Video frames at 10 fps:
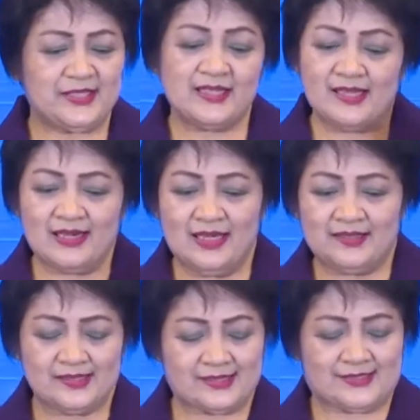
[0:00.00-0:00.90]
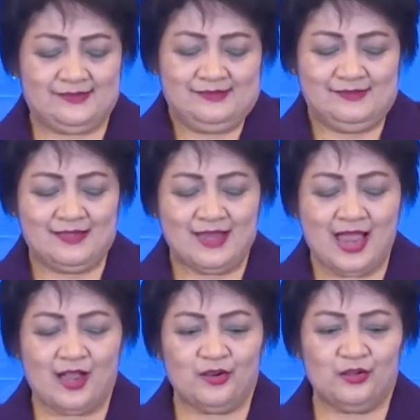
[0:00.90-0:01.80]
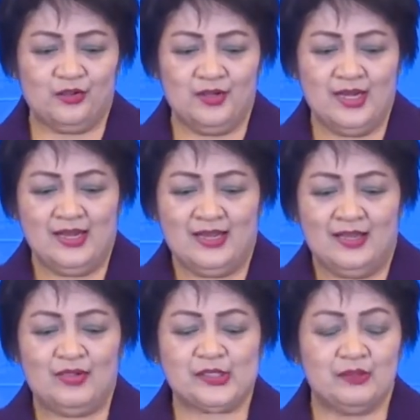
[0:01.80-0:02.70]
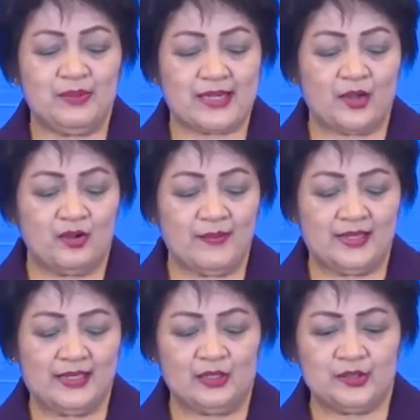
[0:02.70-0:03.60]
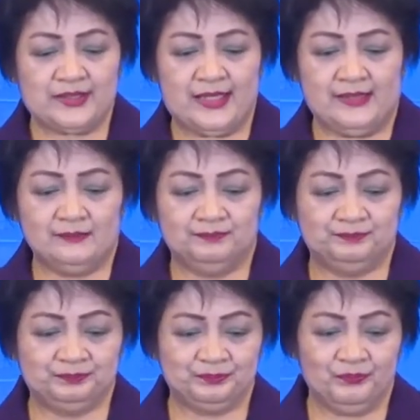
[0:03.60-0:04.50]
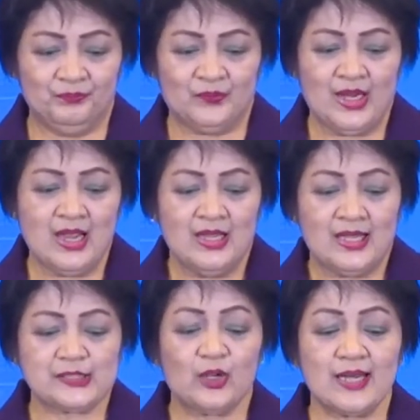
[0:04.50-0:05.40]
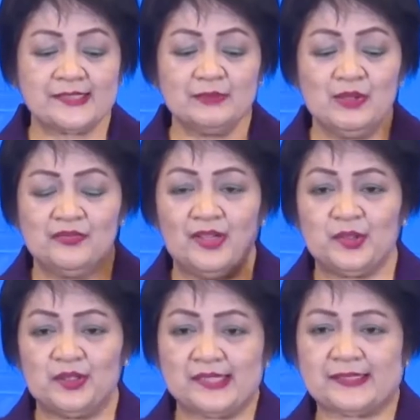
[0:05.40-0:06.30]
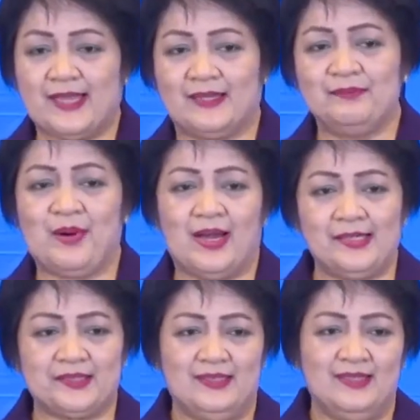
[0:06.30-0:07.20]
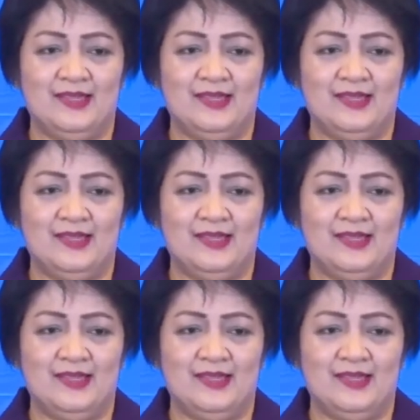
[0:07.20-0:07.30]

Generally, that's how we should be recommending lutein. So let's move on to the second part,